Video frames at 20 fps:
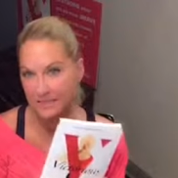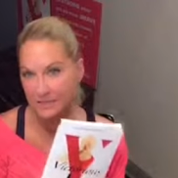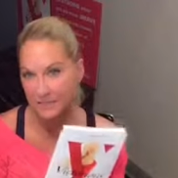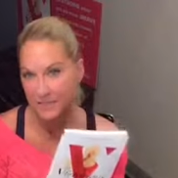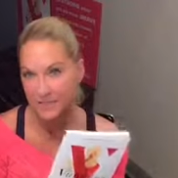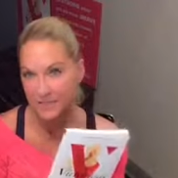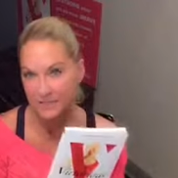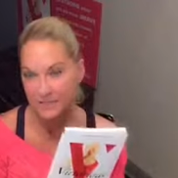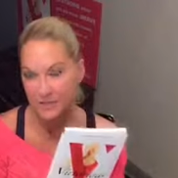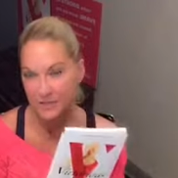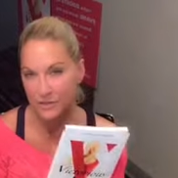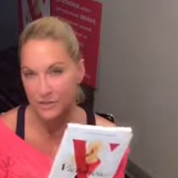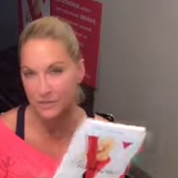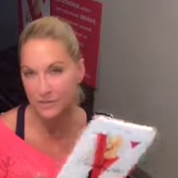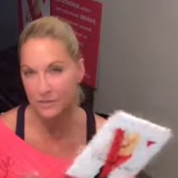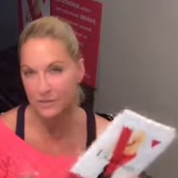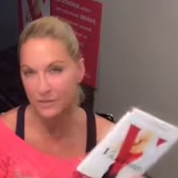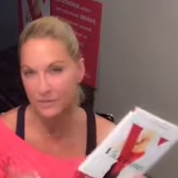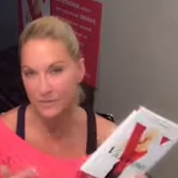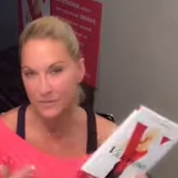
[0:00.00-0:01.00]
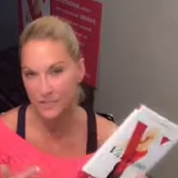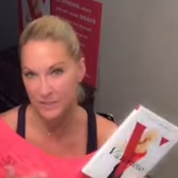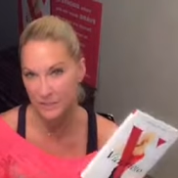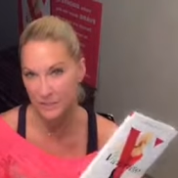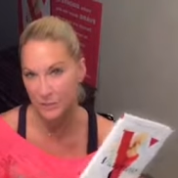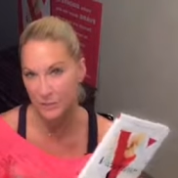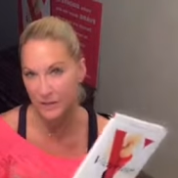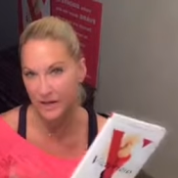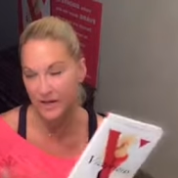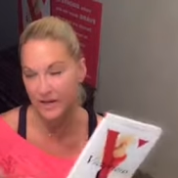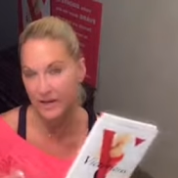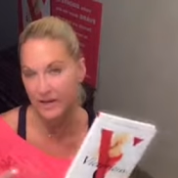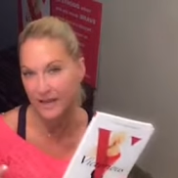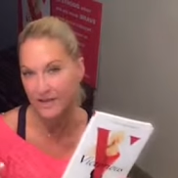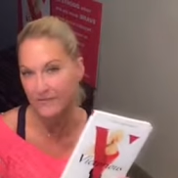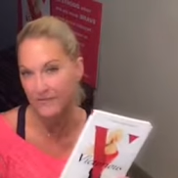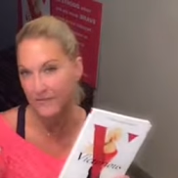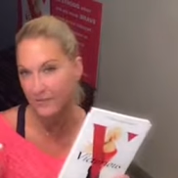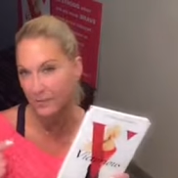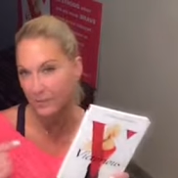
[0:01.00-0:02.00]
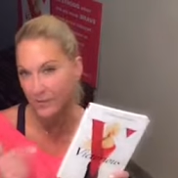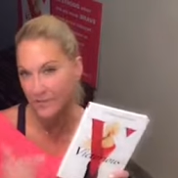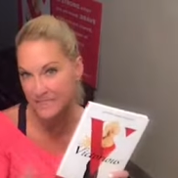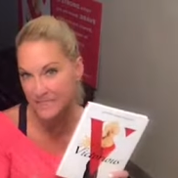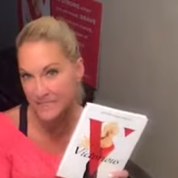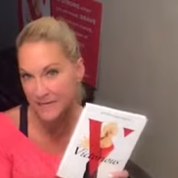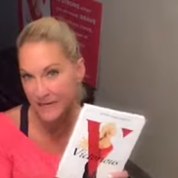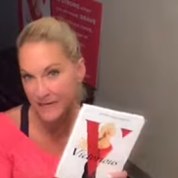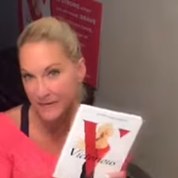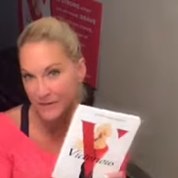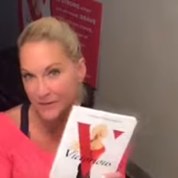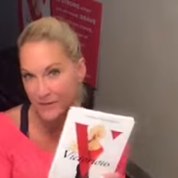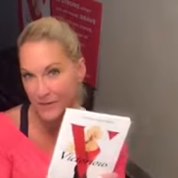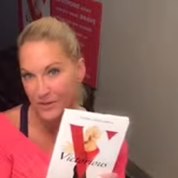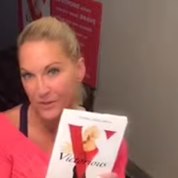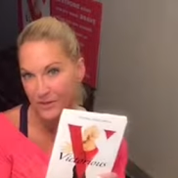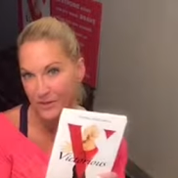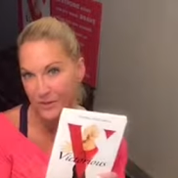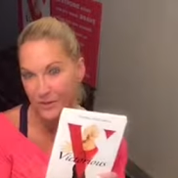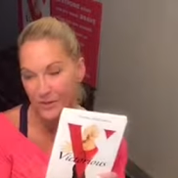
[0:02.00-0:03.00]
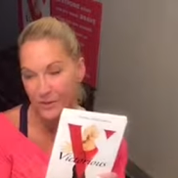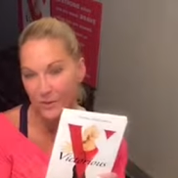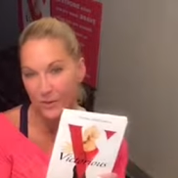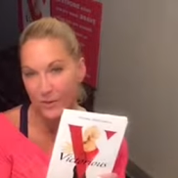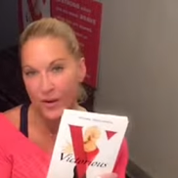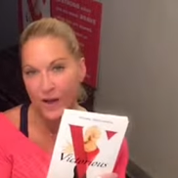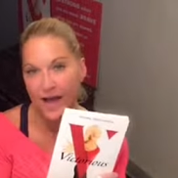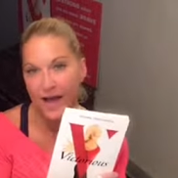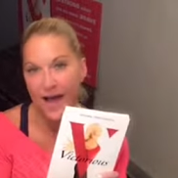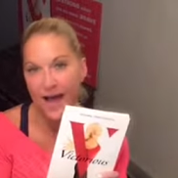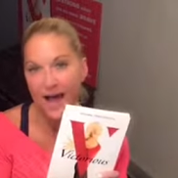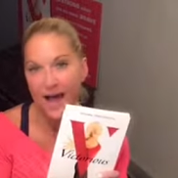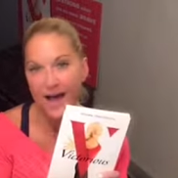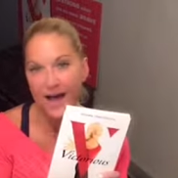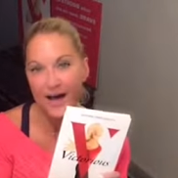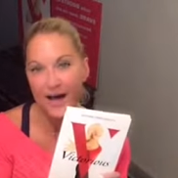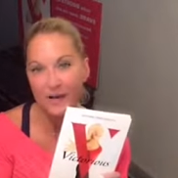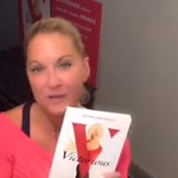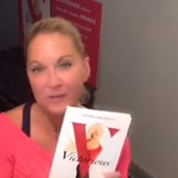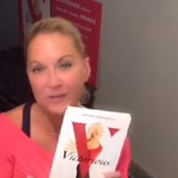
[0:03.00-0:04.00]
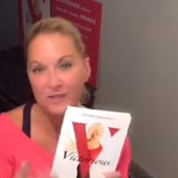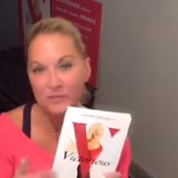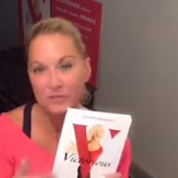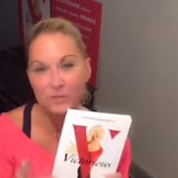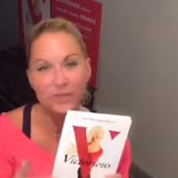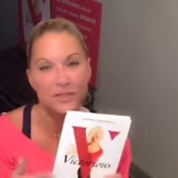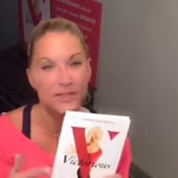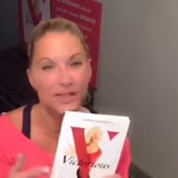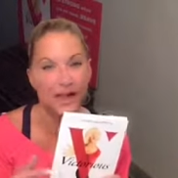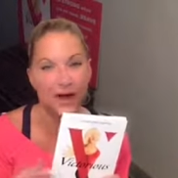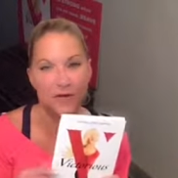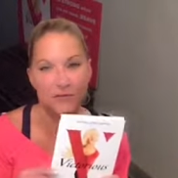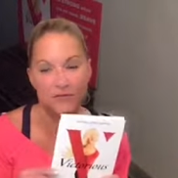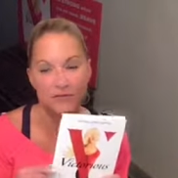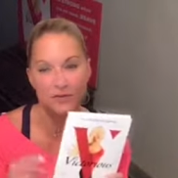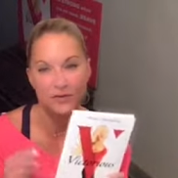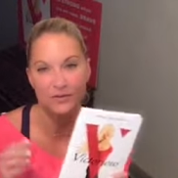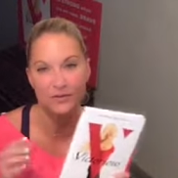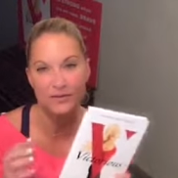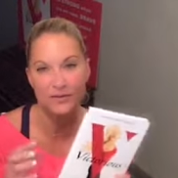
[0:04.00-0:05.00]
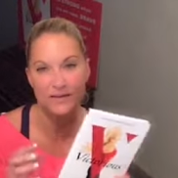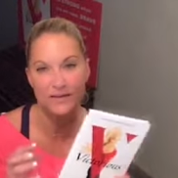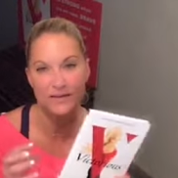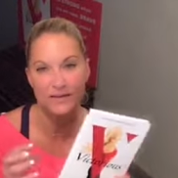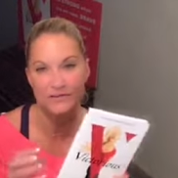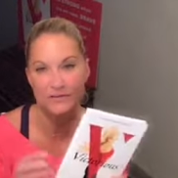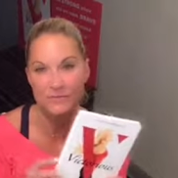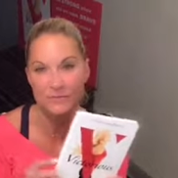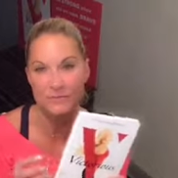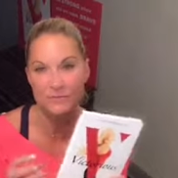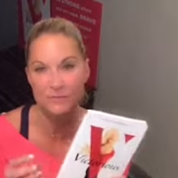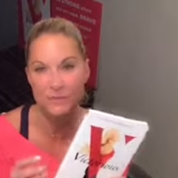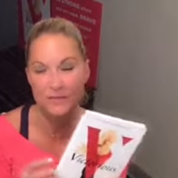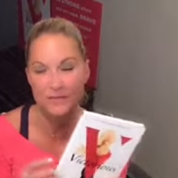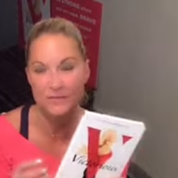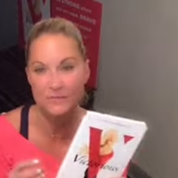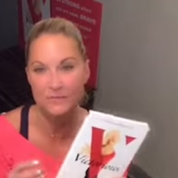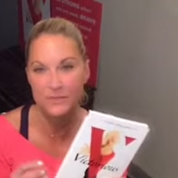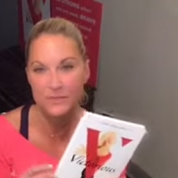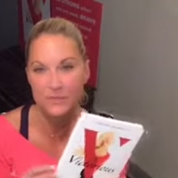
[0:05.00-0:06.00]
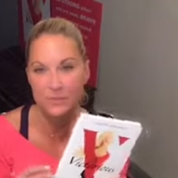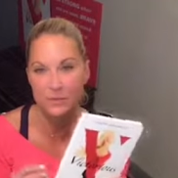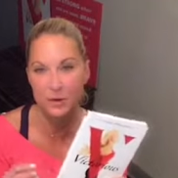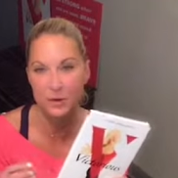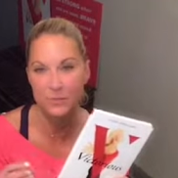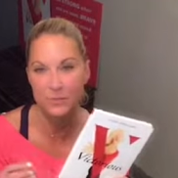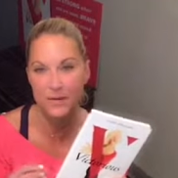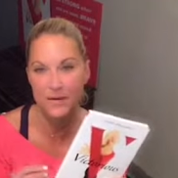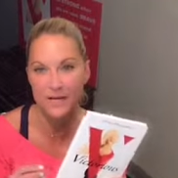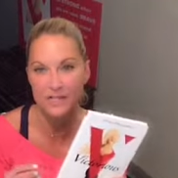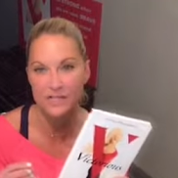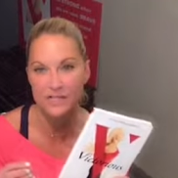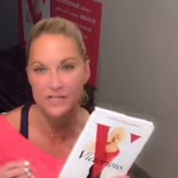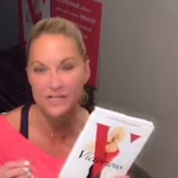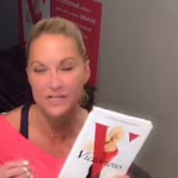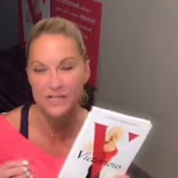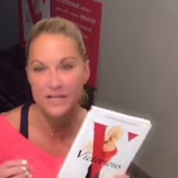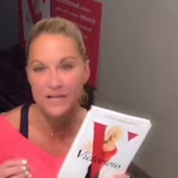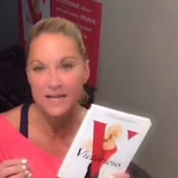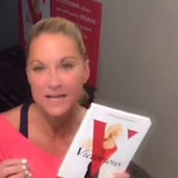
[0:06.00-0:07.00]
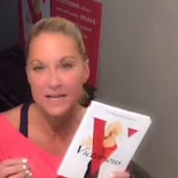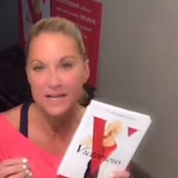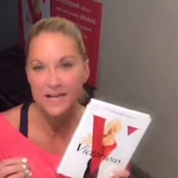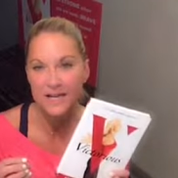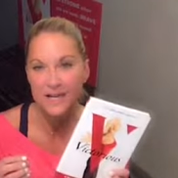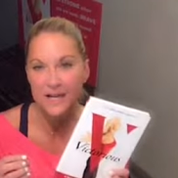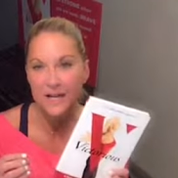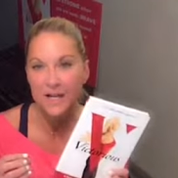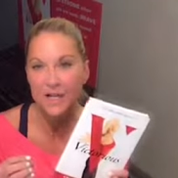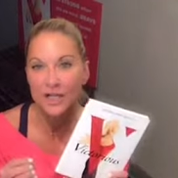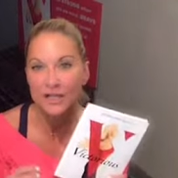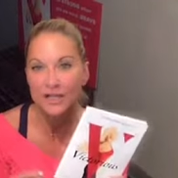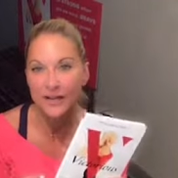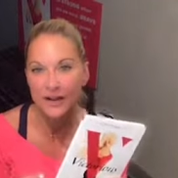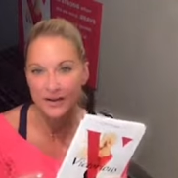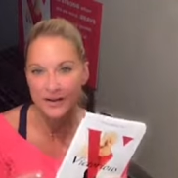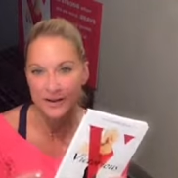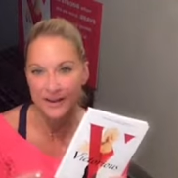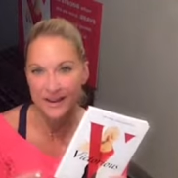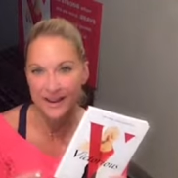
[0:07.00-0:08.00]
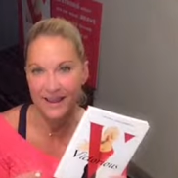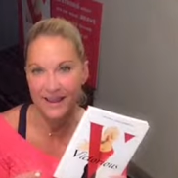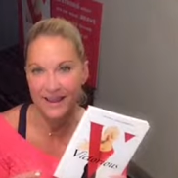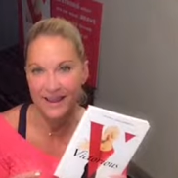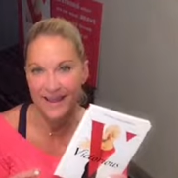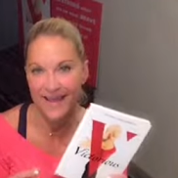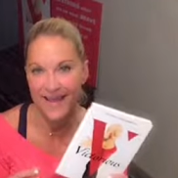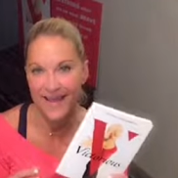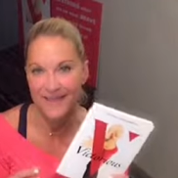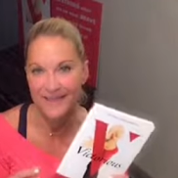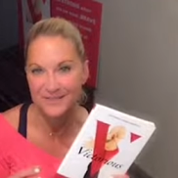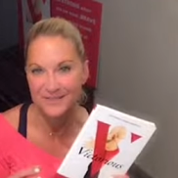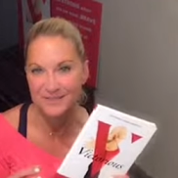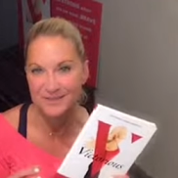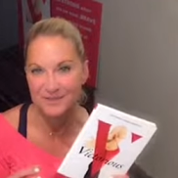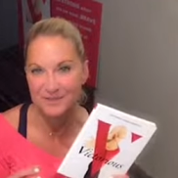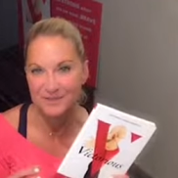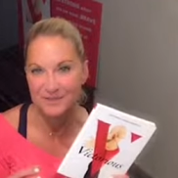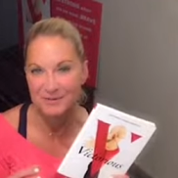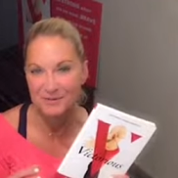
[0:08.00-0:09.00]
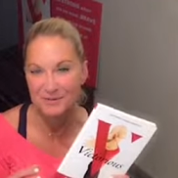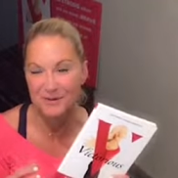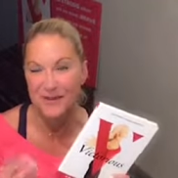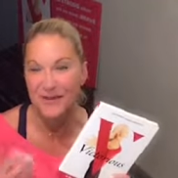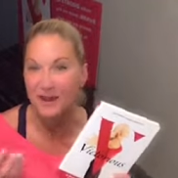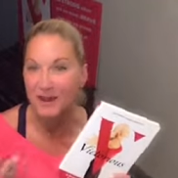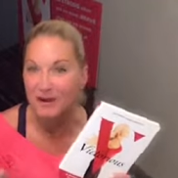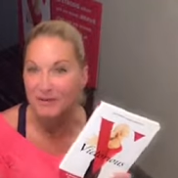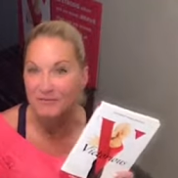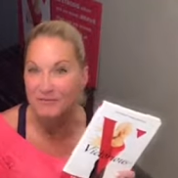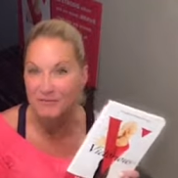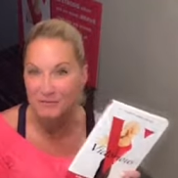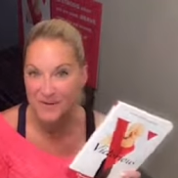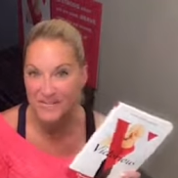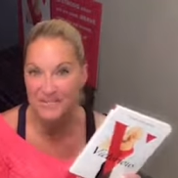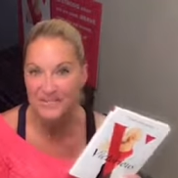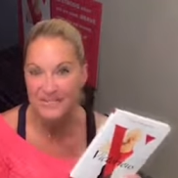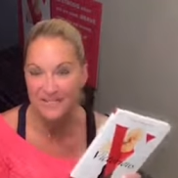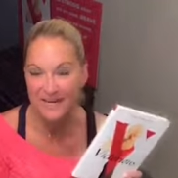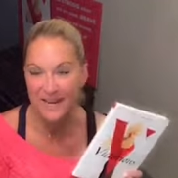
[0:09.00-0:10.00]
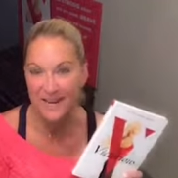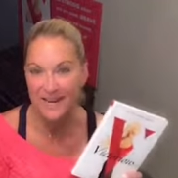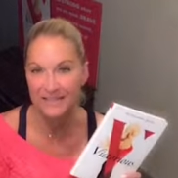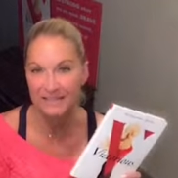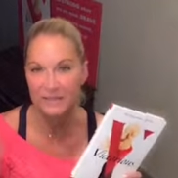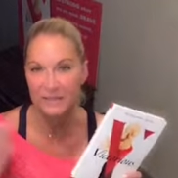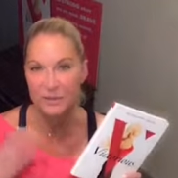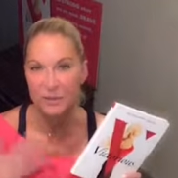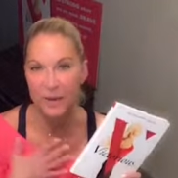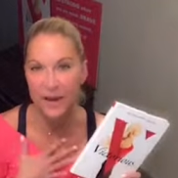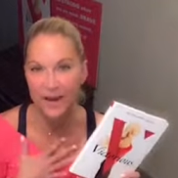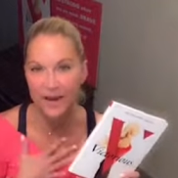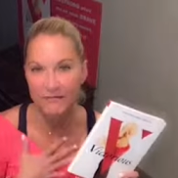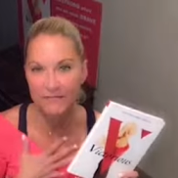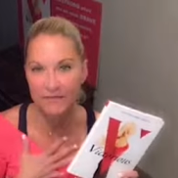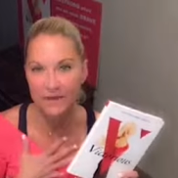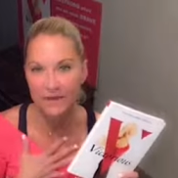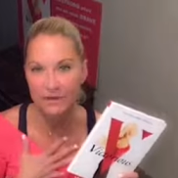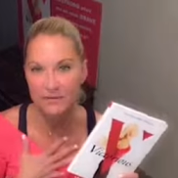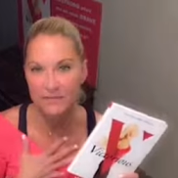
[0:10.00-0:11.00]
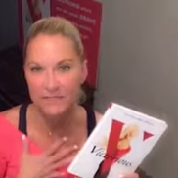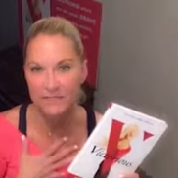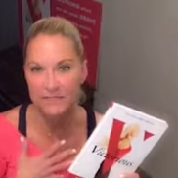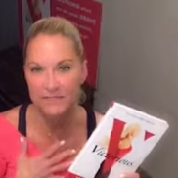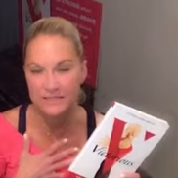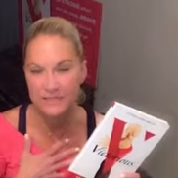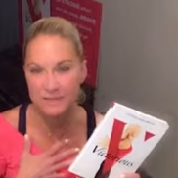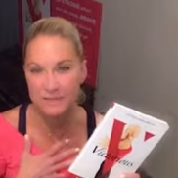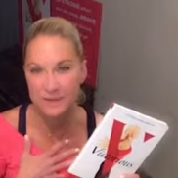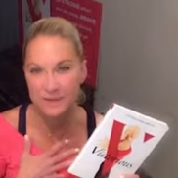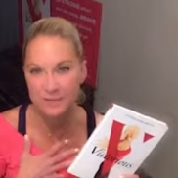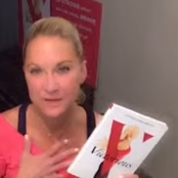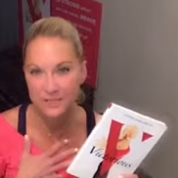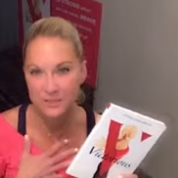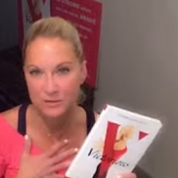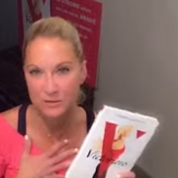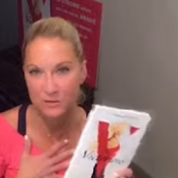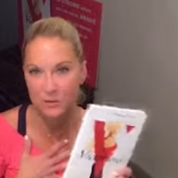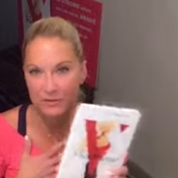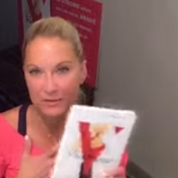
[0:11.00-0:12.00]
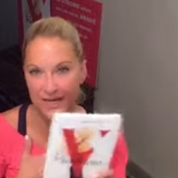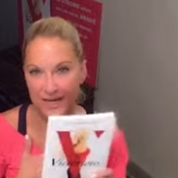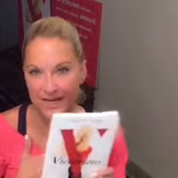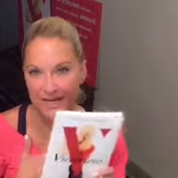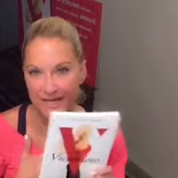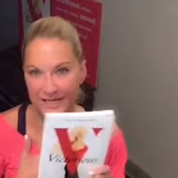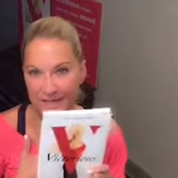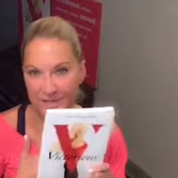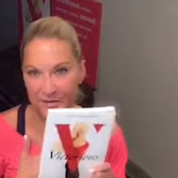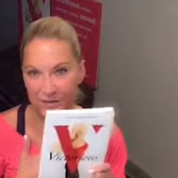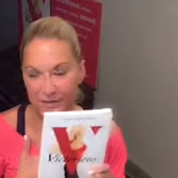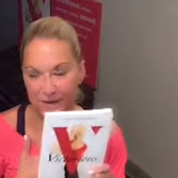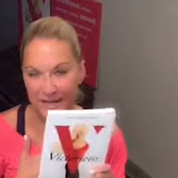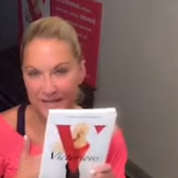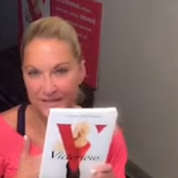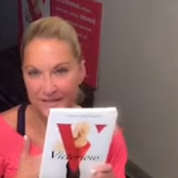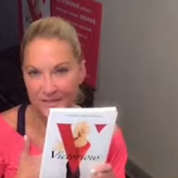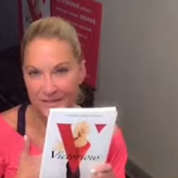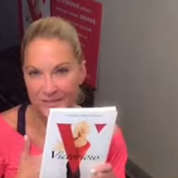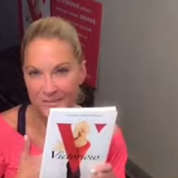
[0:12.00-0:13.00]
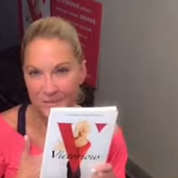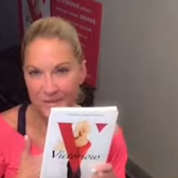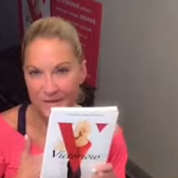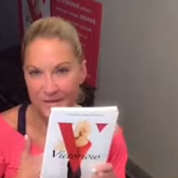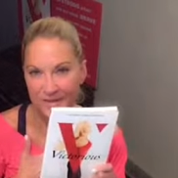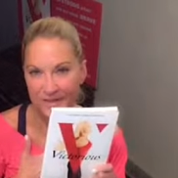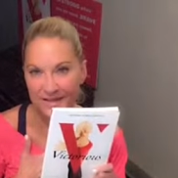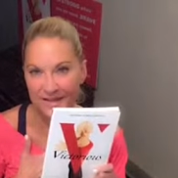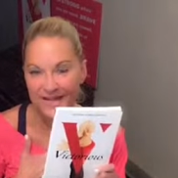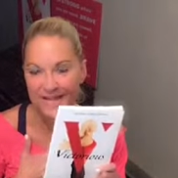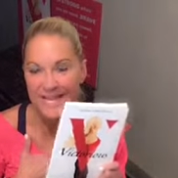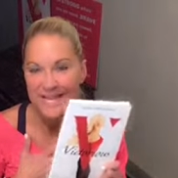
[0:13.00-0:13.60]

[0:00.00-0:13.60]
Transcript: has meant to you and my story, if it resonated with you. It's really helpful in bringing me so much clarity as to, and confirmation as to why I felt deep in my soul that I needed to write this book.